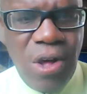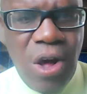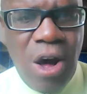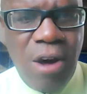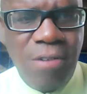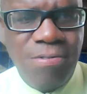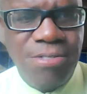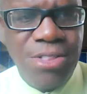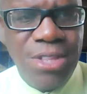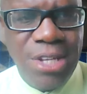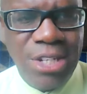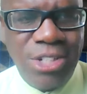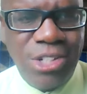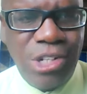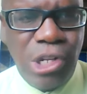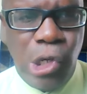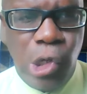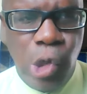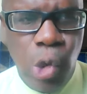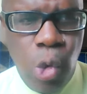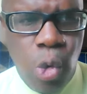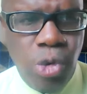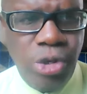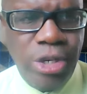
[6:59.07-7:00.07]
of this
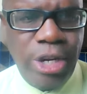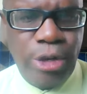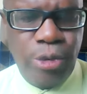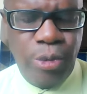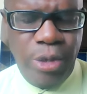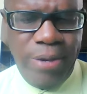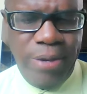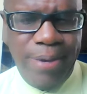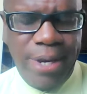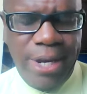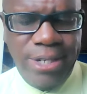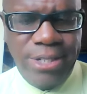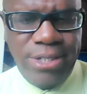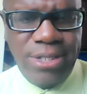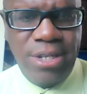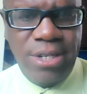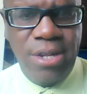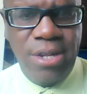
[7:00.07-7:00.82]
loan agreement?